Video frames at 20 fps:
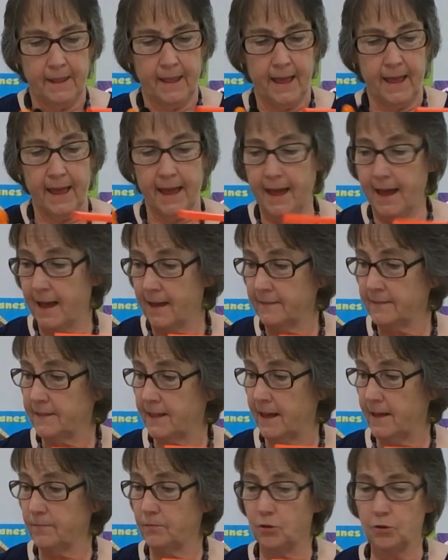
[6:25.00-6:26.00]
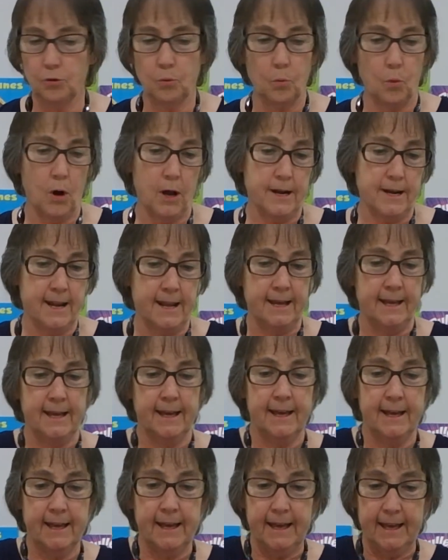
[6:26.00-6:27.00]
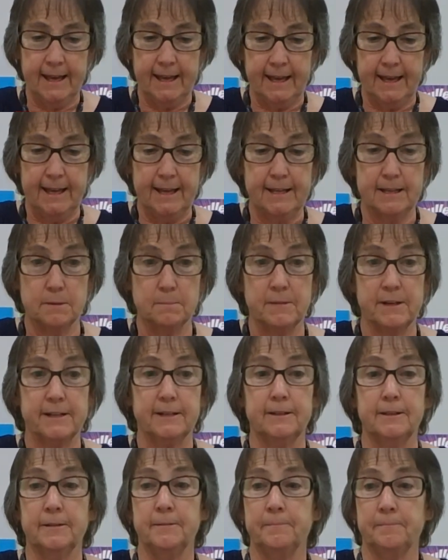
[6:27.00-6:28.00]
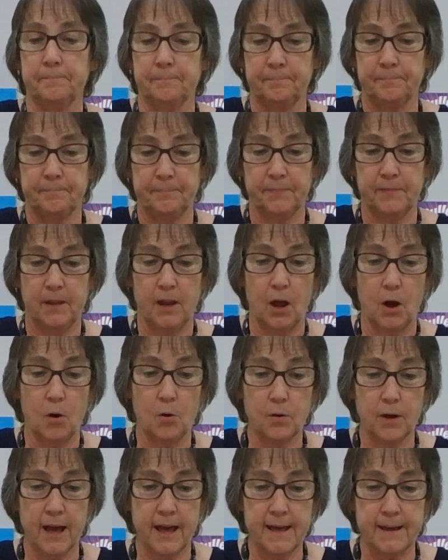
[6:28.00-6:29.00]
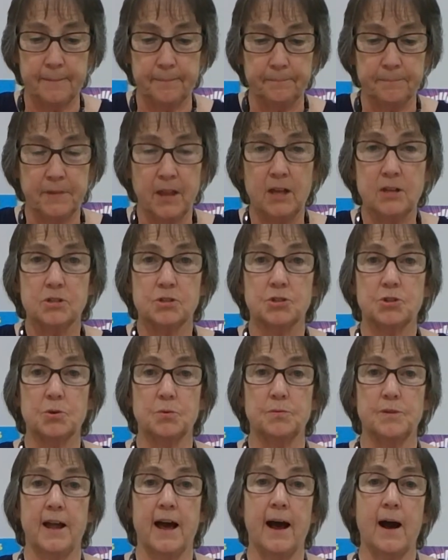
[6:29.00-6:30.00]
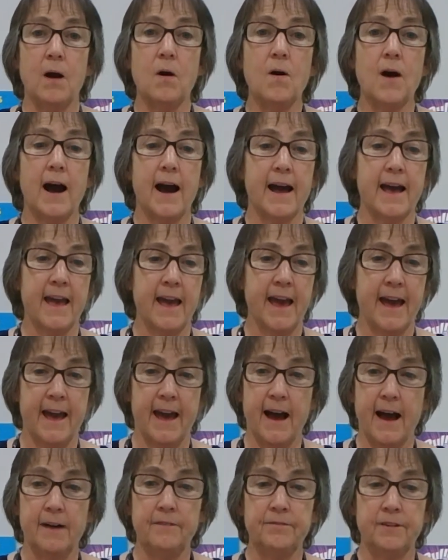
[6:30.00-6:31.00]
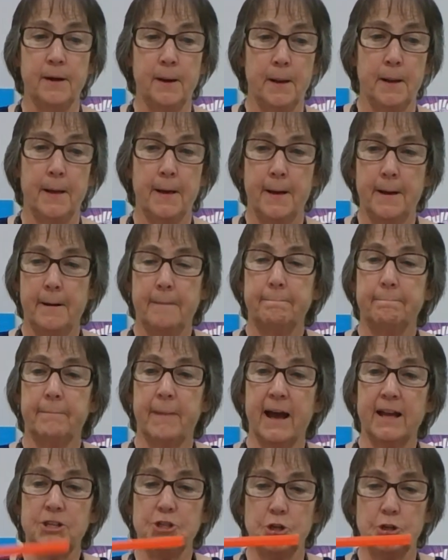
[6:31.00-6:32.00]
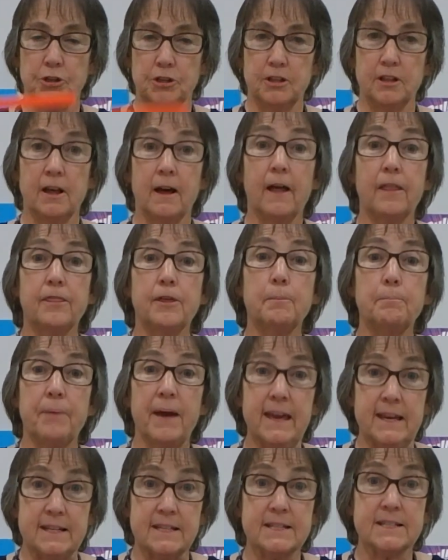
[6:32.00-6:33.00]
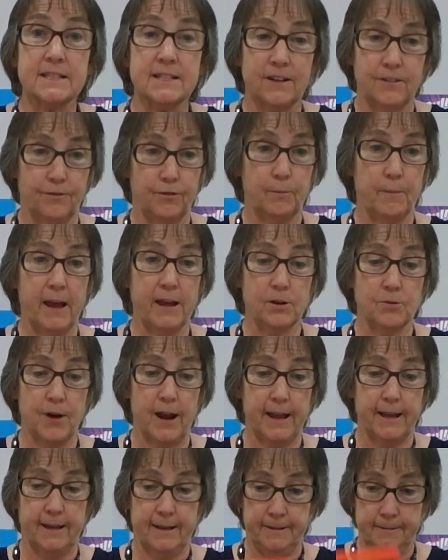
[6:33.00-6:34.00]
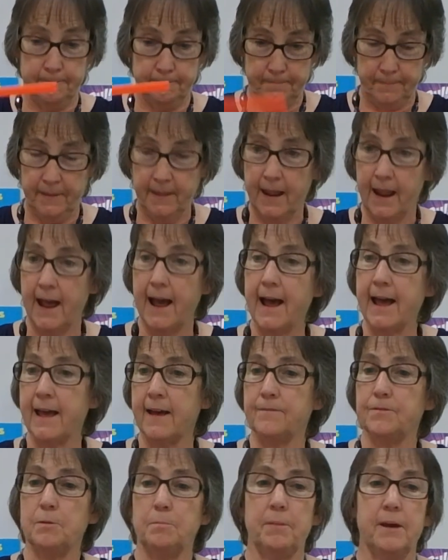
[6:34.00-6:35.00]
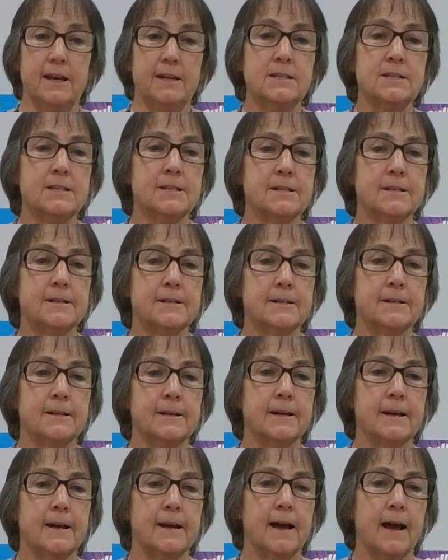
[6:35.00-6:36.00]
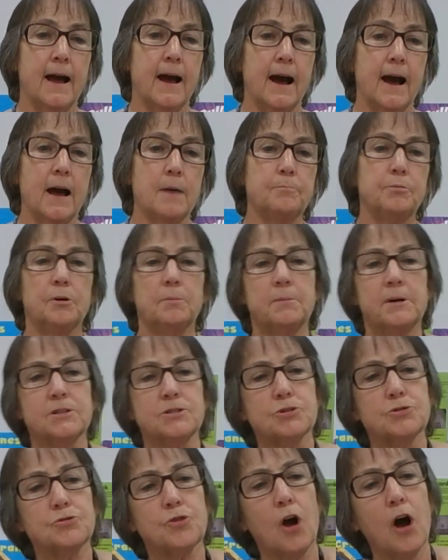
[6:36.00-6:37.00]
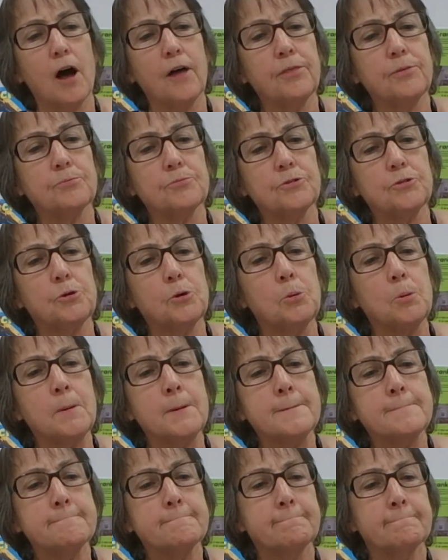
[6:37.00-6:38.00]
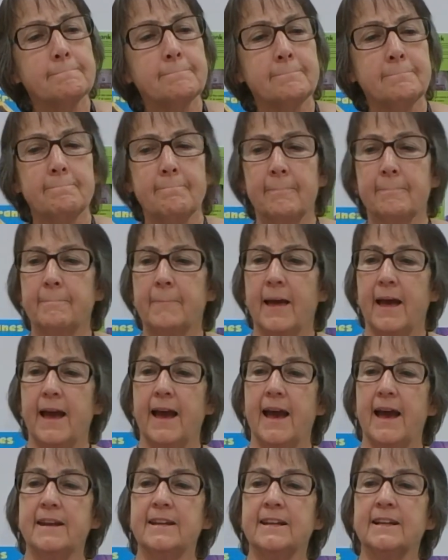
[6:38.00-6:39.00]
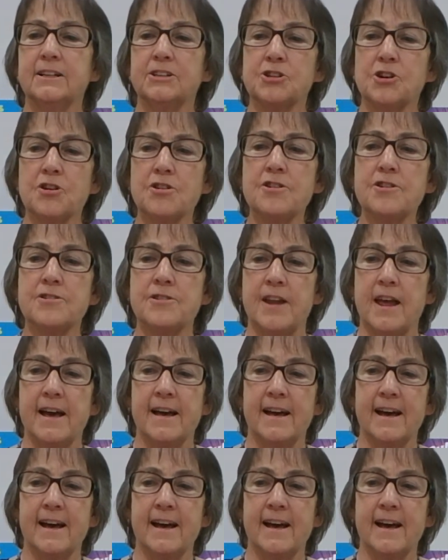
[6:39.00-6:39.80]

And then the one in the middle. Okay, so now I have the base for my crank. I have the base. I put my straw through and it'll turn.